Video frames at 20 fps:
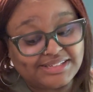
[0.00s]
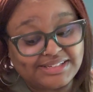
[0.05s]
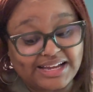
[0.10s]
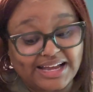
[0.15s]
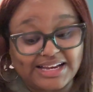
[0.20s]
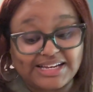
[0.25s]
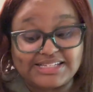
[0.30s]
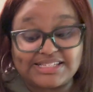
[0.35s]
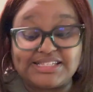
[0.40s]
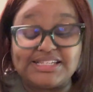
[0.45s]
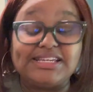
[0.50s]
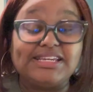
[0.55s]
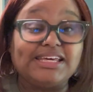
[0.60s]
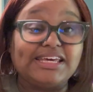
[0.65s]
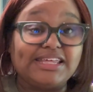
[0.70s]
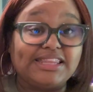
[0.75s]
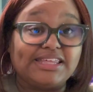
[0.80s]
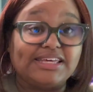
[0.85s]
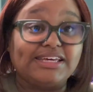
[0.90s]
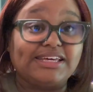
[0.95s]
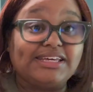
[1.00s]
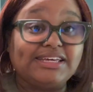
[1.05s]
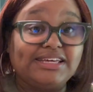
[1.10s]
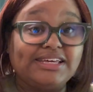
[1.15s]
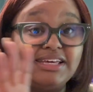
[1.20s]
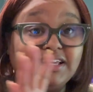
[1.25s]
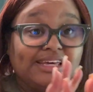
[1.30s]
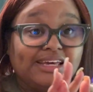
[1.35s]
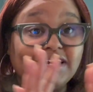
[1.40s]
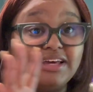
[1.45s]
I just need to get
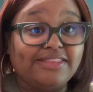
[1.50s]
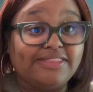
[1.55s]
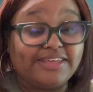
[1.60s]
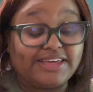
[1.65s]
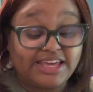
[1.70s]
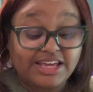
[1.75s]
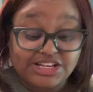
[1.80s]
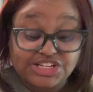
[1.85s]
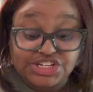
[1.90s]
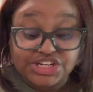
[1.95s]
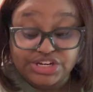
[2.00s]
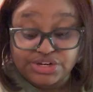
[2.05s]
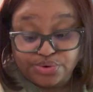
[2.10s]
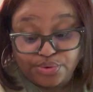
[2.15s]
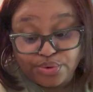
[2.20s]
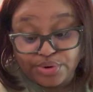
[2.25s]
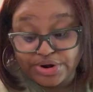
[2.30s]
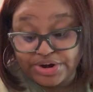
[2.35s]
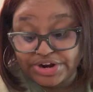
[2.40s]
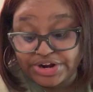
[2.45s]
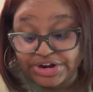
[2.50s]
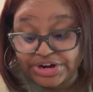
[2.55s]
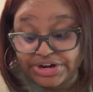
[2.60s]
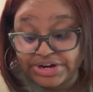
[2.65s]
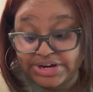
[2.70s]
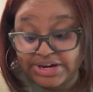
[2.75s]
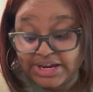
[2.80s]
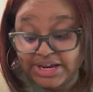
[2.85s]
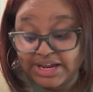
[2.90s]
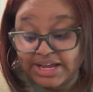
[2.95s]
the kitchen in order
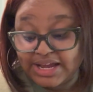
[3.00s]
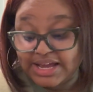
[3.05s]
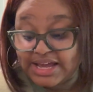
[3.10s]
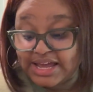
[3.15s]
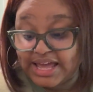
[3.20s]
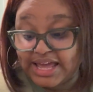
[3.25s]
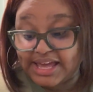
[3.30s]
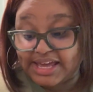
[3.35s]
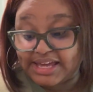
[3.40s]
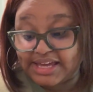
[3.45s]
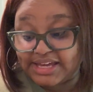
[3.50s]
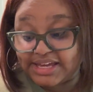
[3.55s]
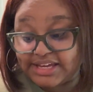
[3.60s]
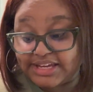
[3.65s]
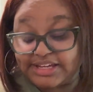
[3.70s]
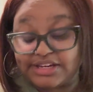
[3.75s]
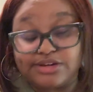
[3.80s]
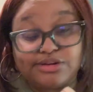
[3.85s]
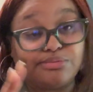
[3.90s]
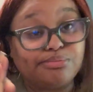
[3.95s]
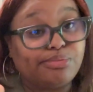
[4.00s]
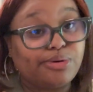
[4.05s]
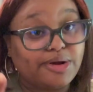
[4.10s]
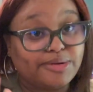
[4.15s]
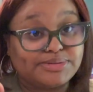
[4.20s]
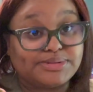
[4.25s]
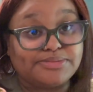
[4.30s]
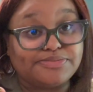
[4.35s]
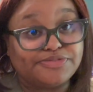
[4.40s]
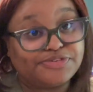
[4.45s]
and prep
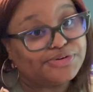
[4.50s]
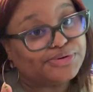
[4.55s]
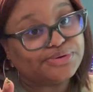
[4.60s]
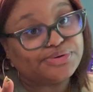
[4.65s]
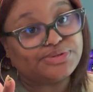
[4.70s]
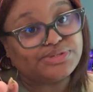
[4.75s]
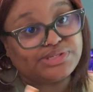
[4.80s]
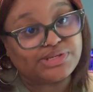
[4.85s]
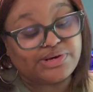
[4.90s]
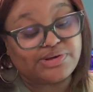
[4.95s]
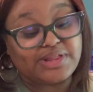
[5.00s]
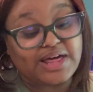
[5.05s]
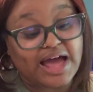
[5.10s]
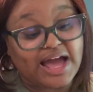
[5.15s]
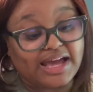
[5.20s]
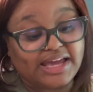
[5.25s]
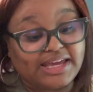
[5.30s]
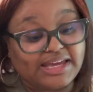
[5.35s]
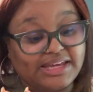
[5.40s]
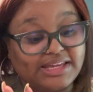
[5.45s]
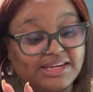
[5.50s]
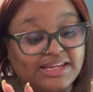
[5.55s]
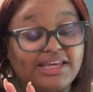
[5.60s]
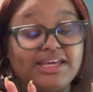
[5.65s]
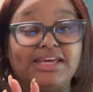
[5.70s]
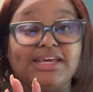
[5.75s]
some food so that I can